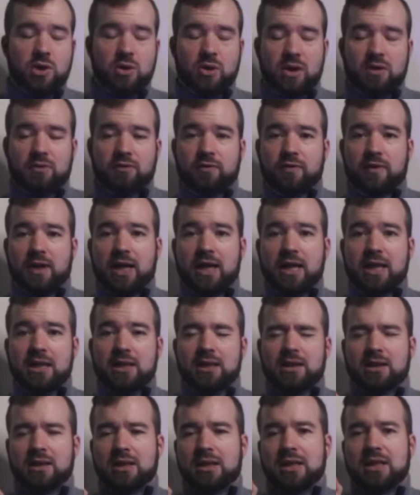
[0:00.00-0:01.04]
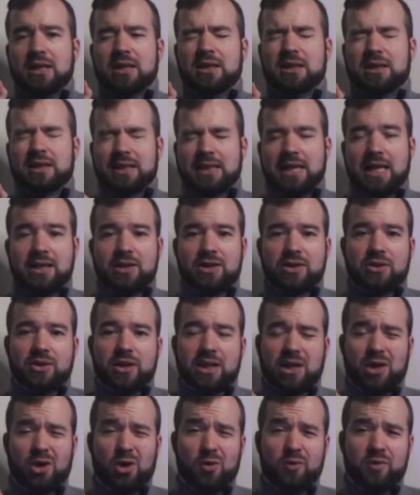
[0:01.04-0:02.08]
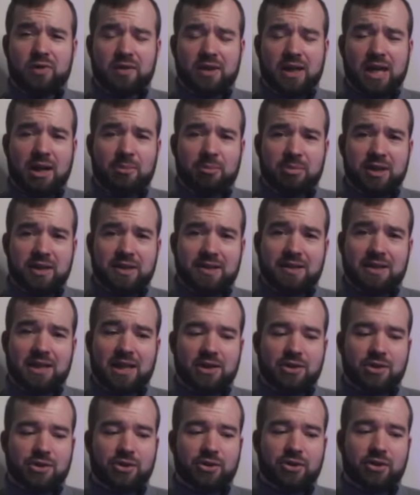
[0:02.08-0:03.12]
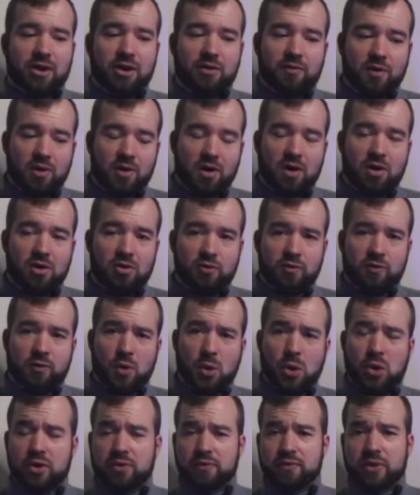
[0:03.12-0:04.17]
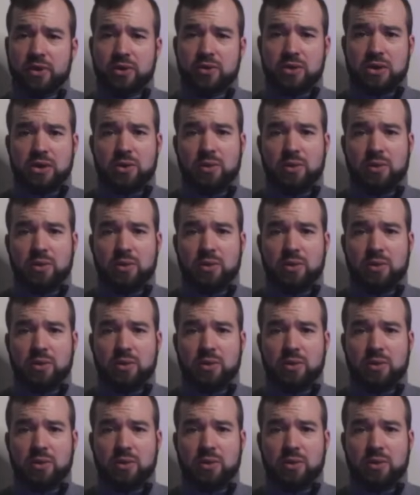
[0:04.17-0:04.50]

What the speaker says: you can find the center, the overlapping center of all 4 of those